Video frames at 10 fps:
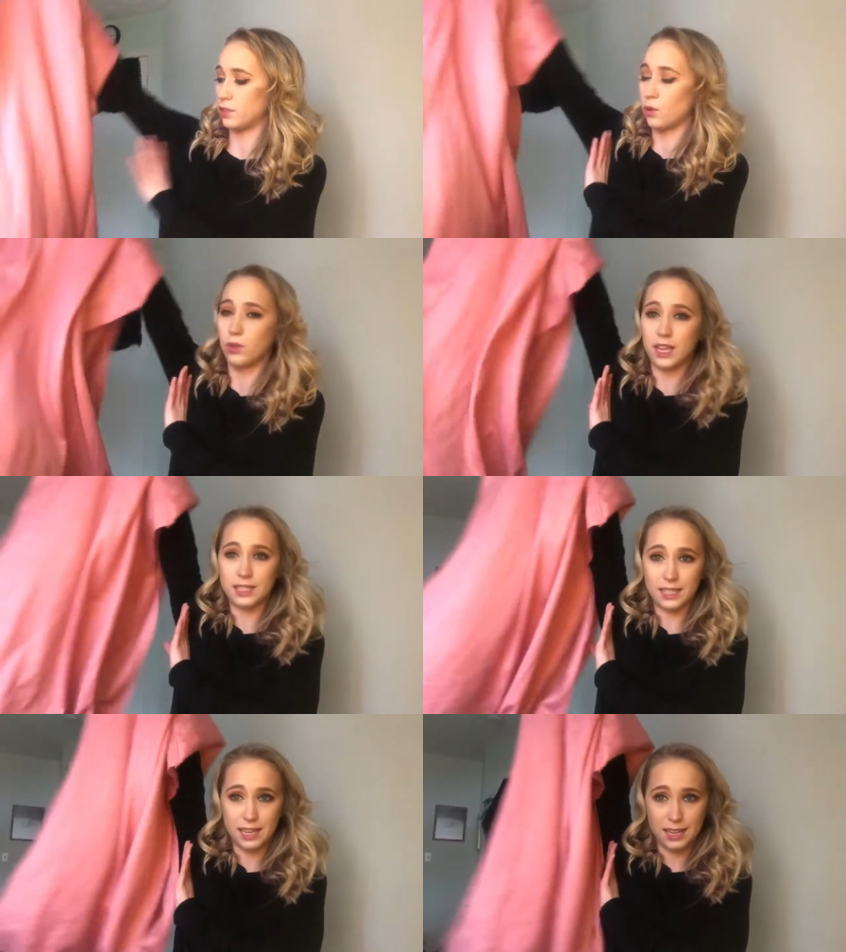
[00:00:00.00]
So
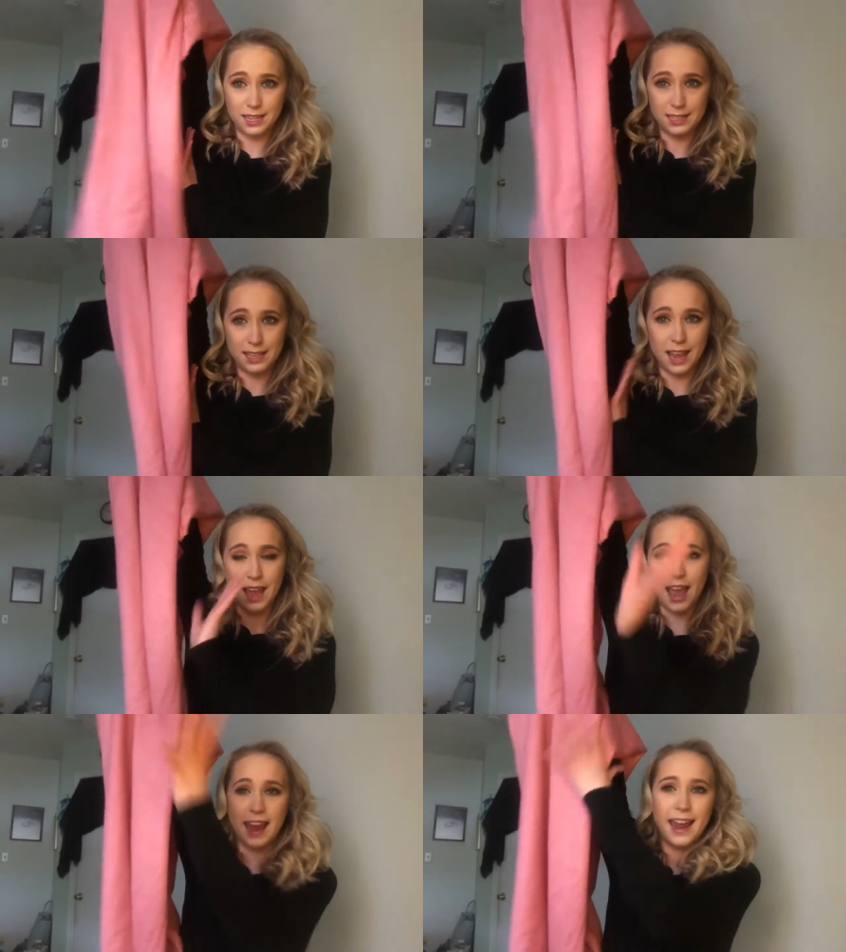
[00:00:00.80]
this is
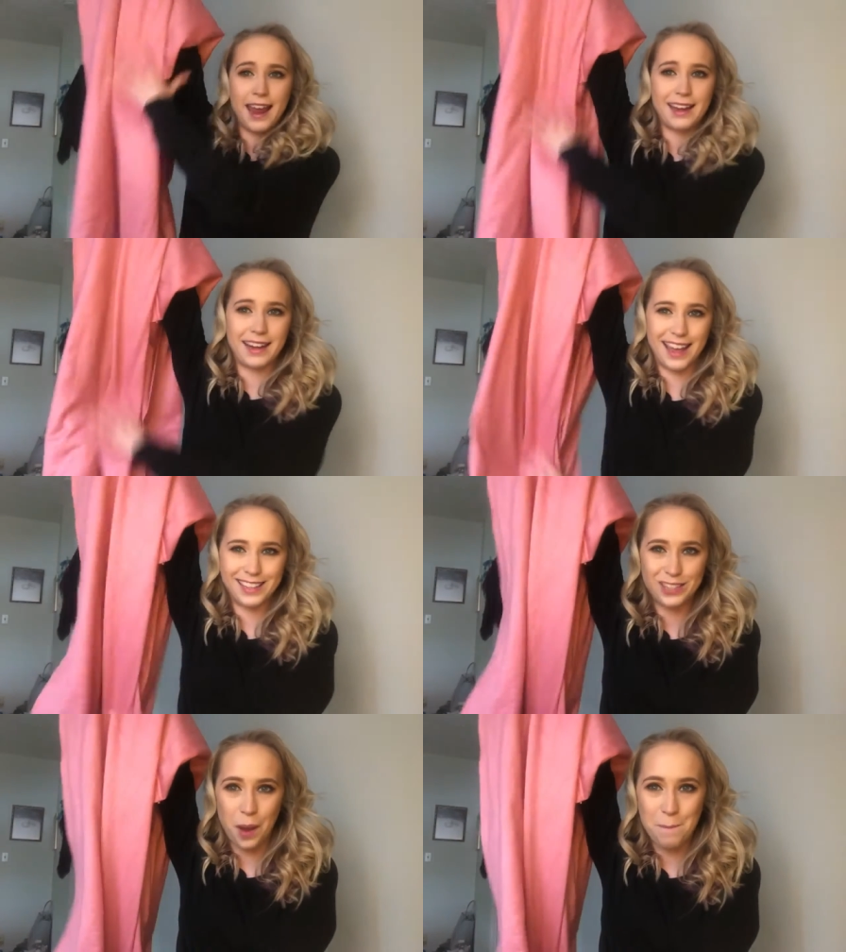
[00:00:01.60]
a
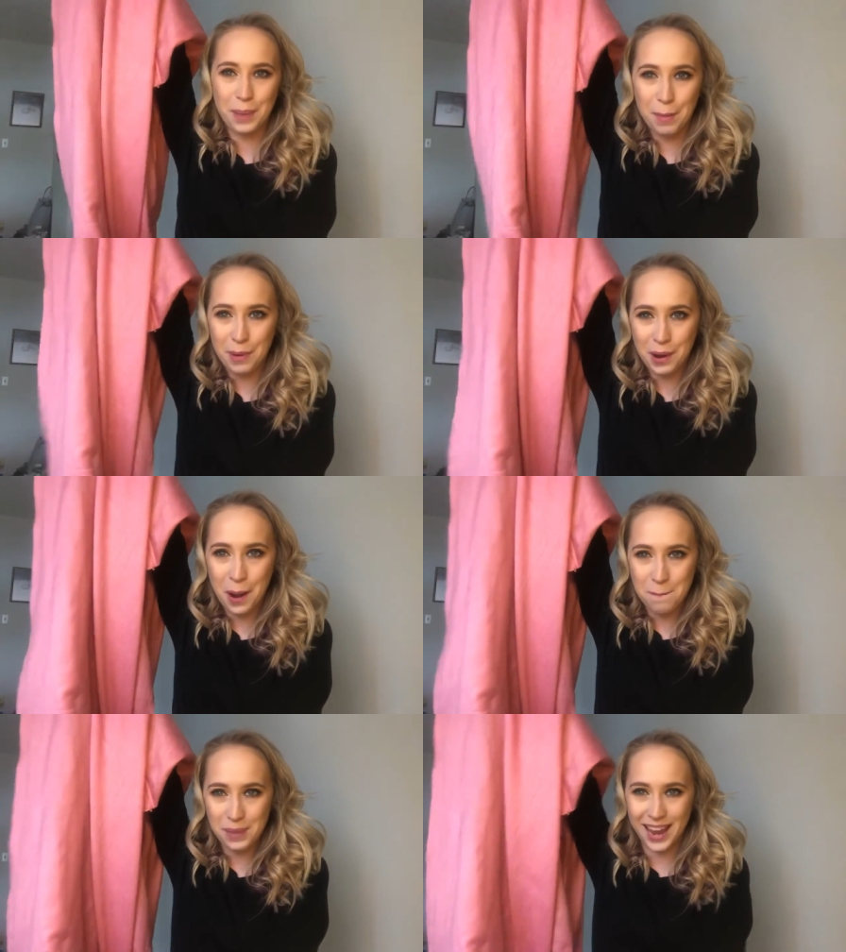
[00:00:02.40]
nice
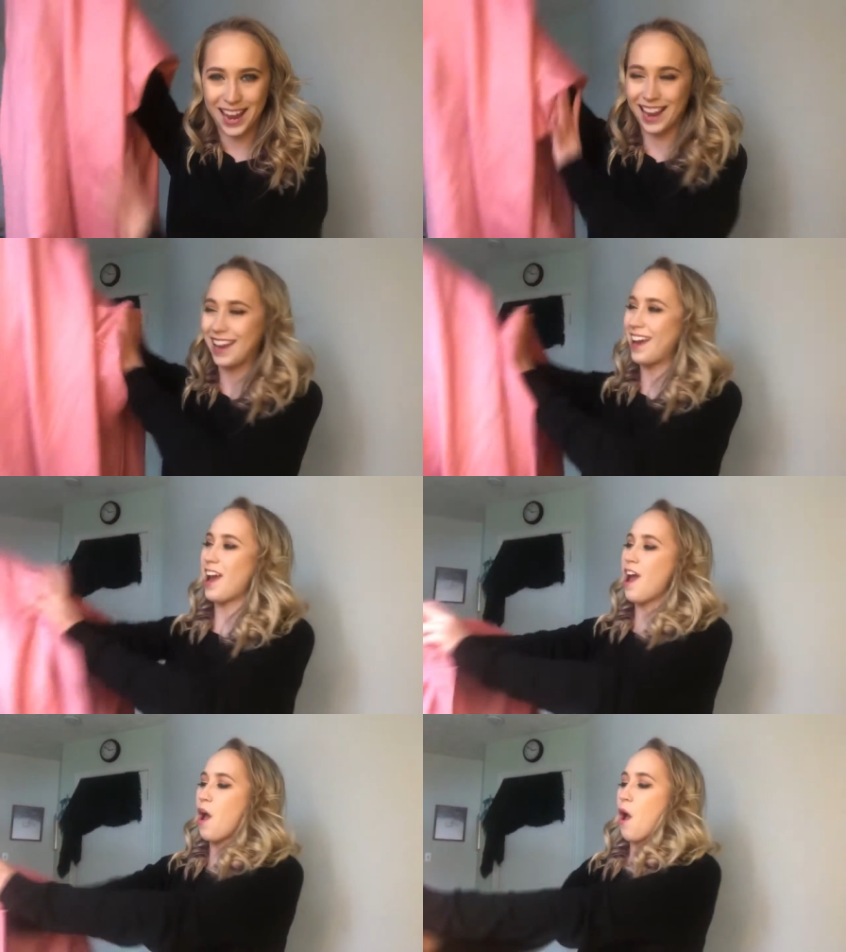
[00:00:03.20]
bubblegum pink
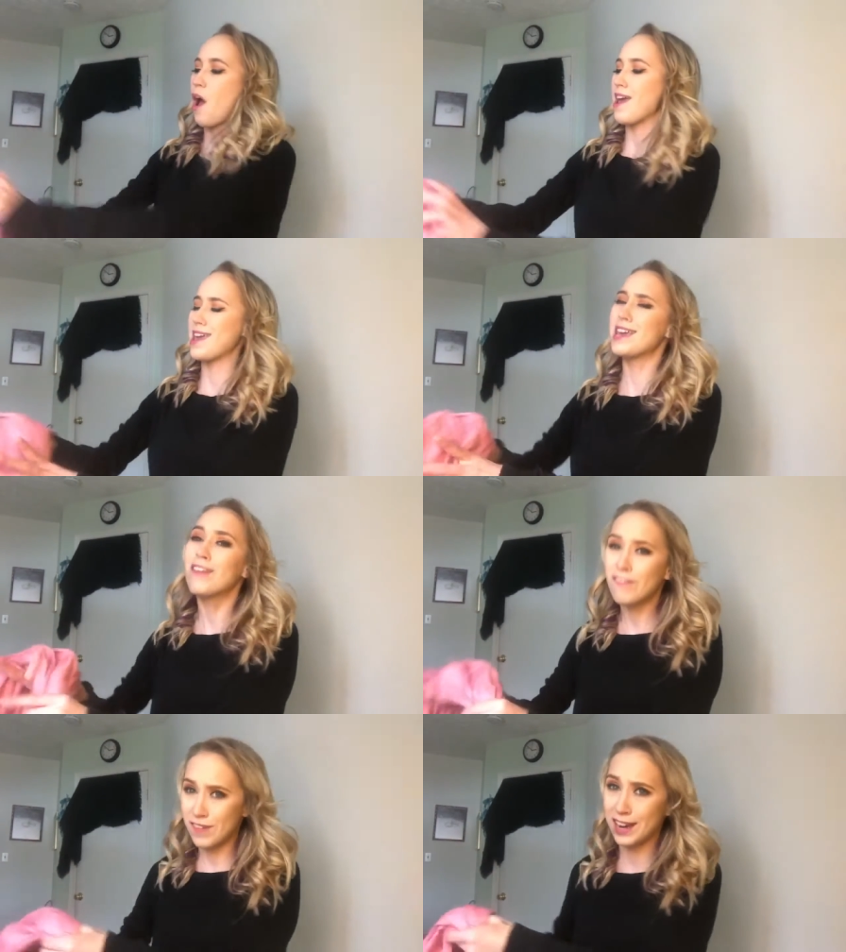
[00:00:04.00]

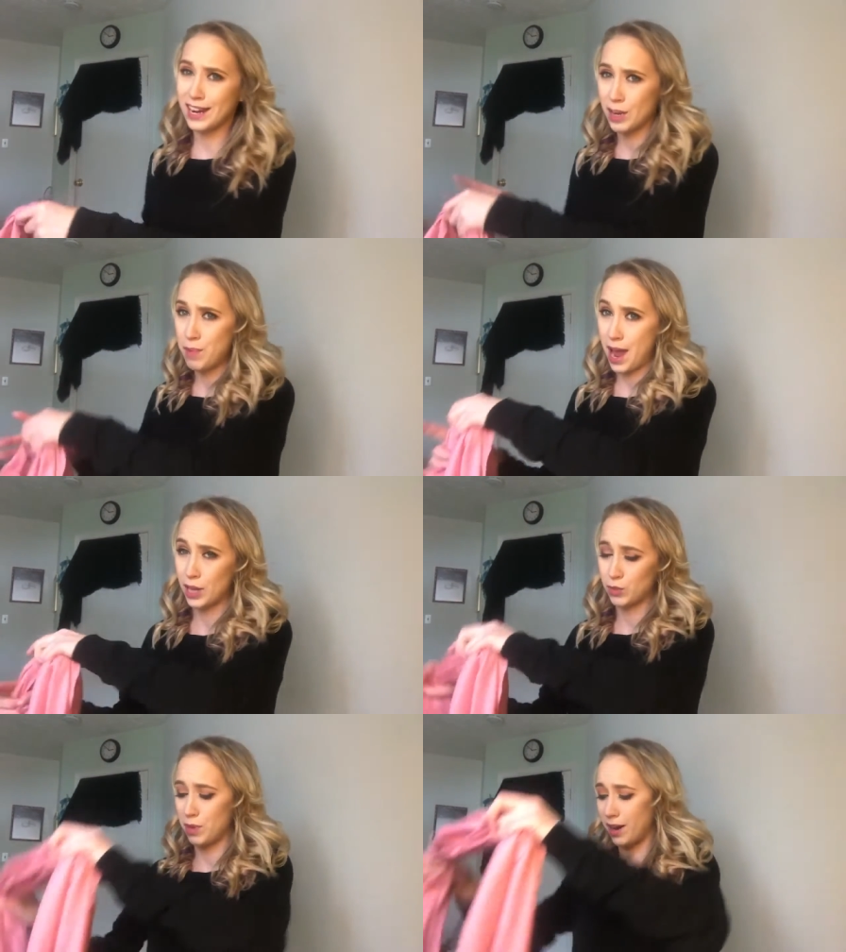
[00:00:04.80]
infinity
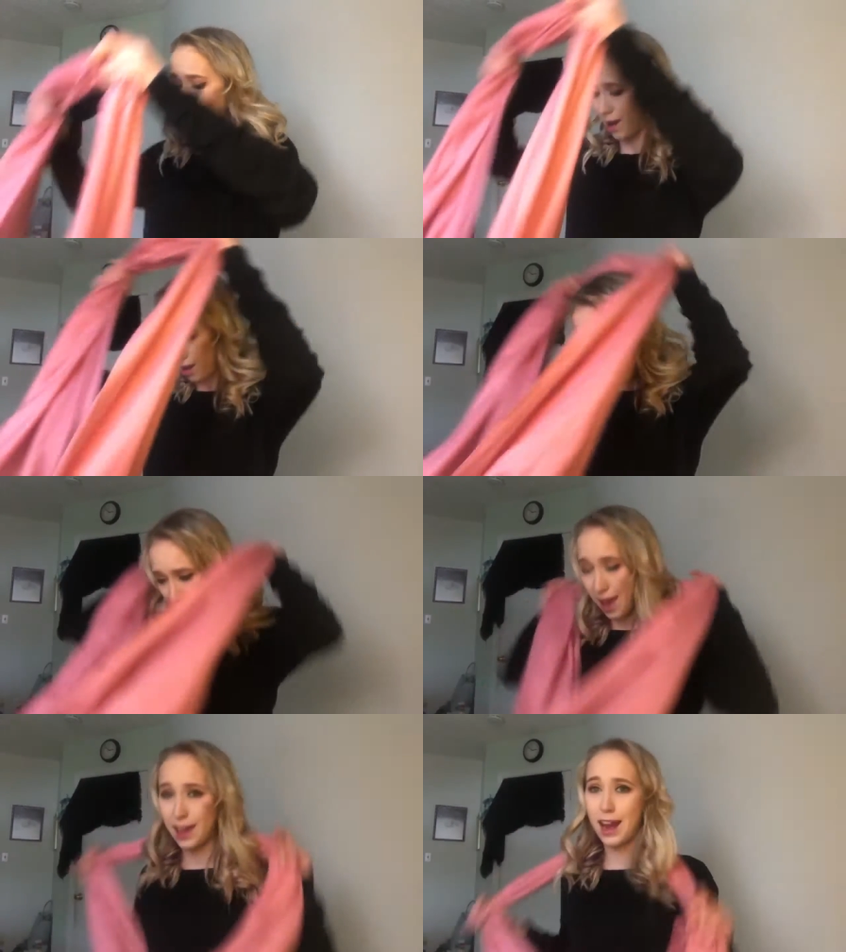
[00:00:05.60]
pashmina
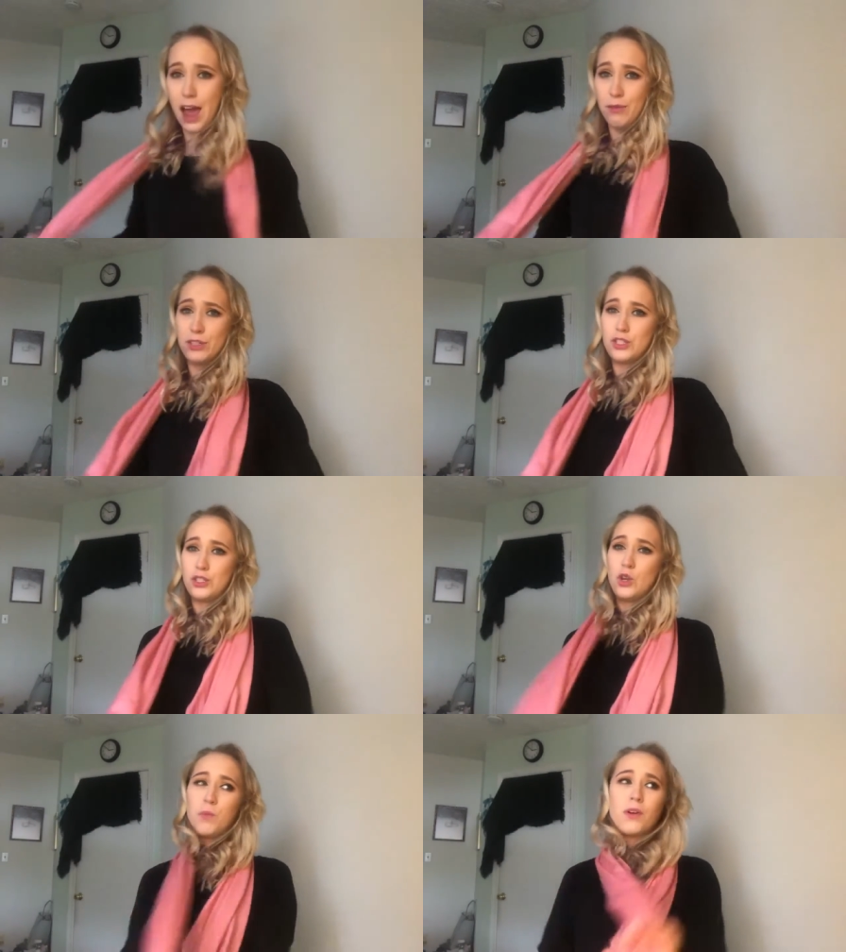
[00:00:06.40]
and I was
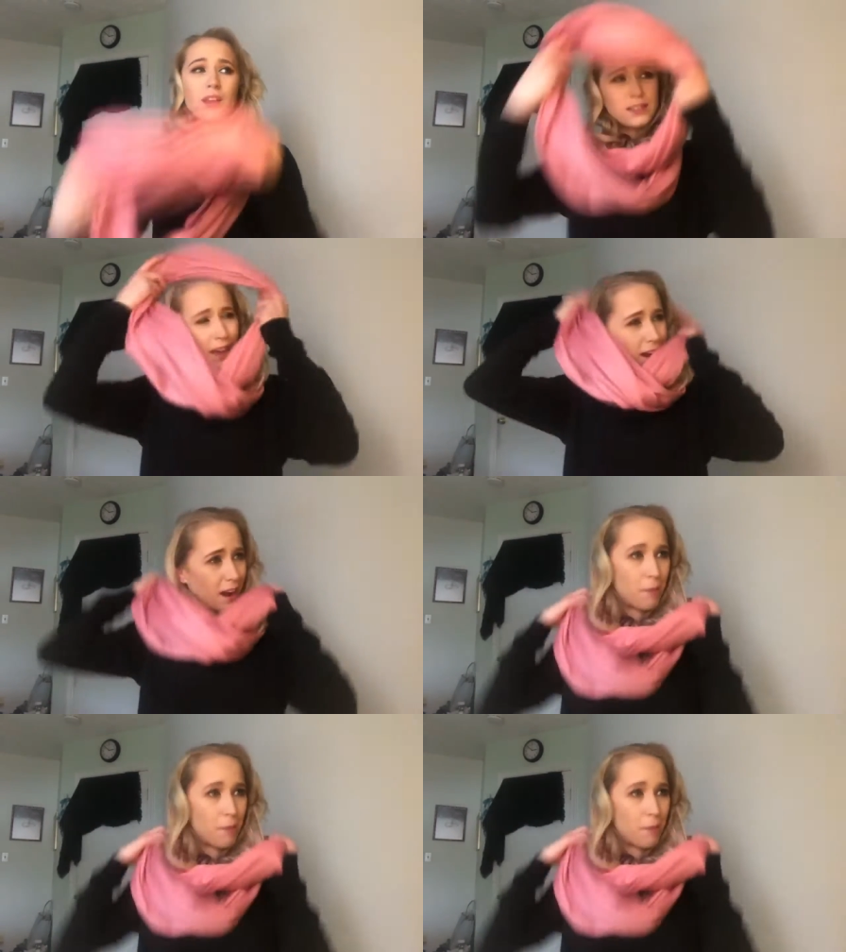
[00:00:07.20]
super excited.